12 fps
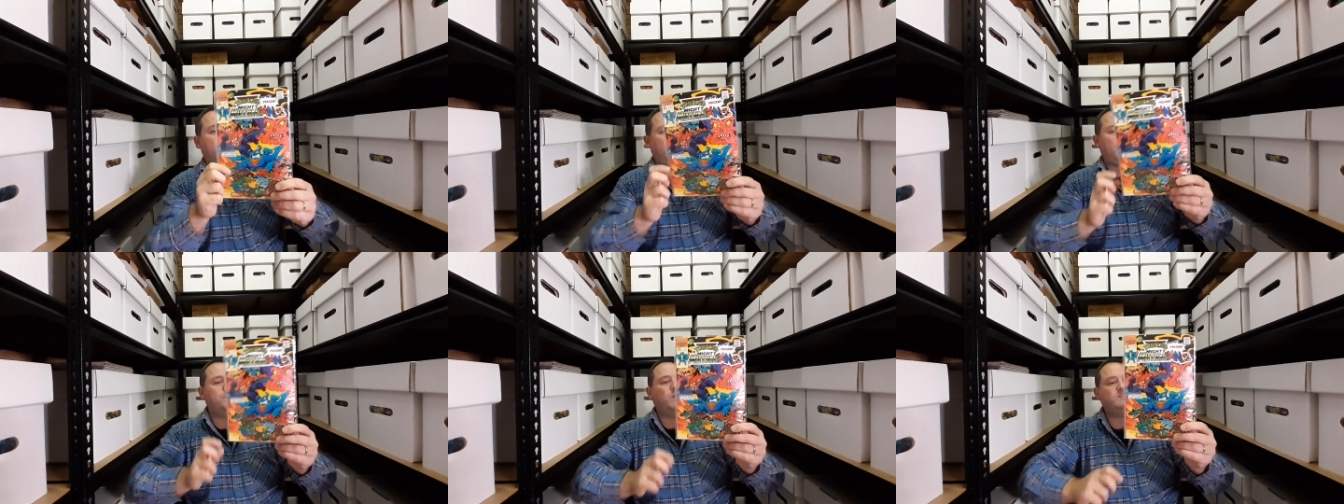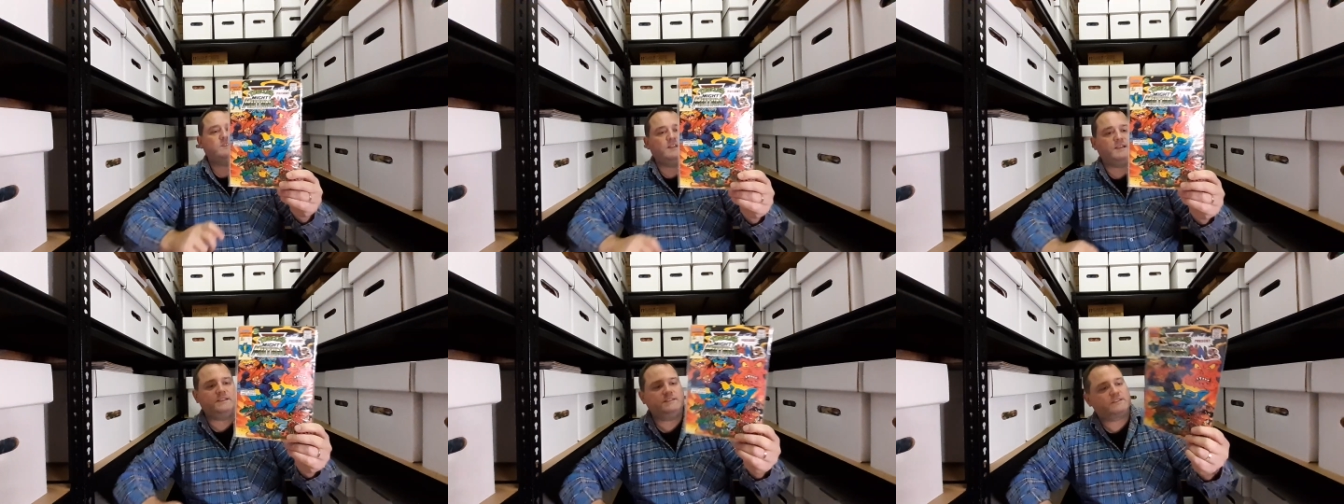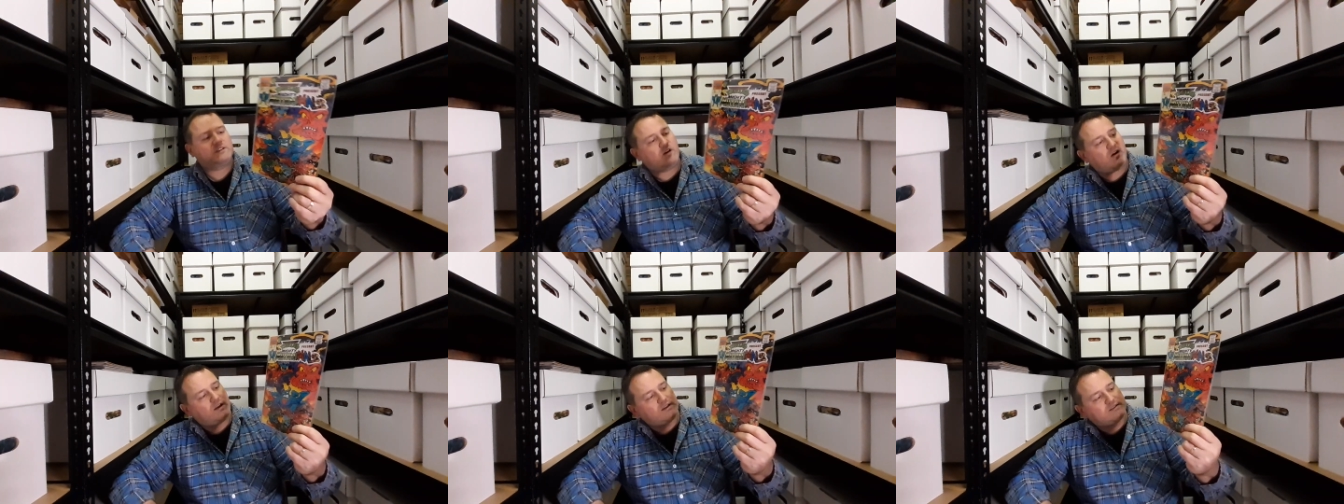And most of these
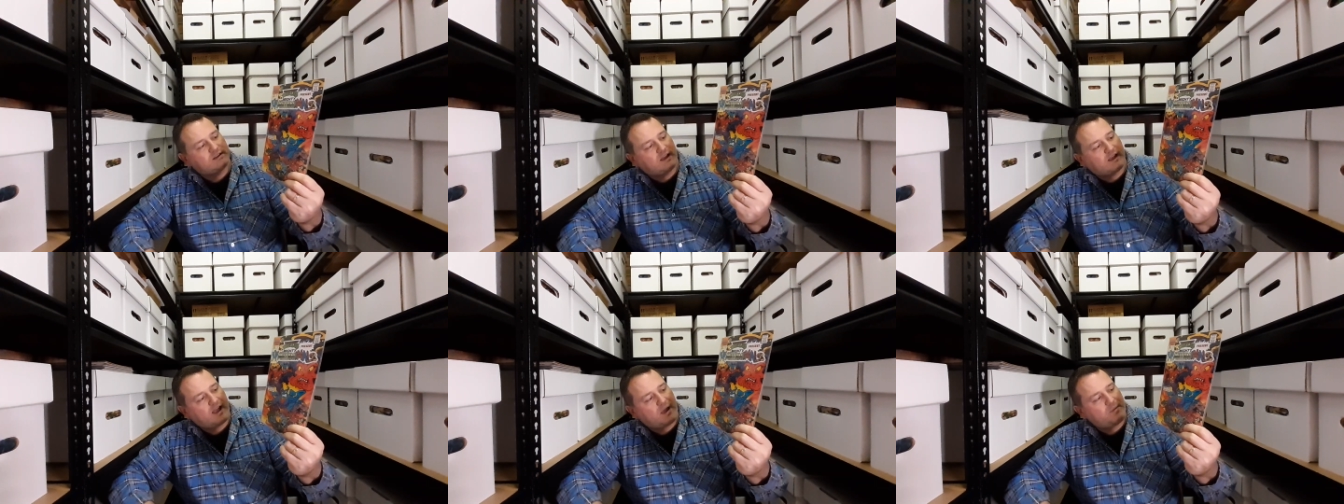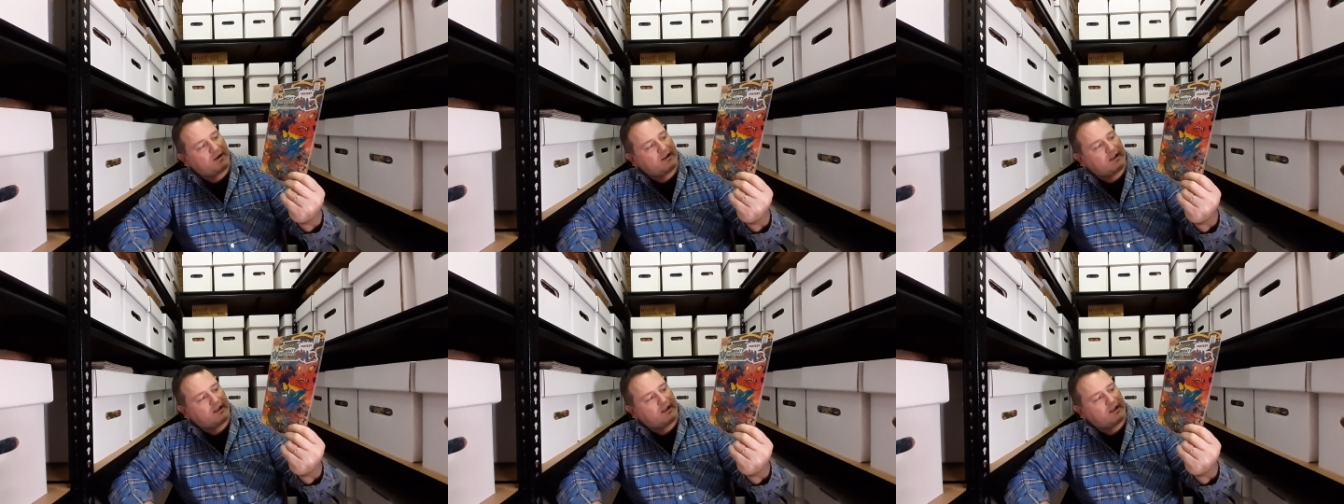guys came out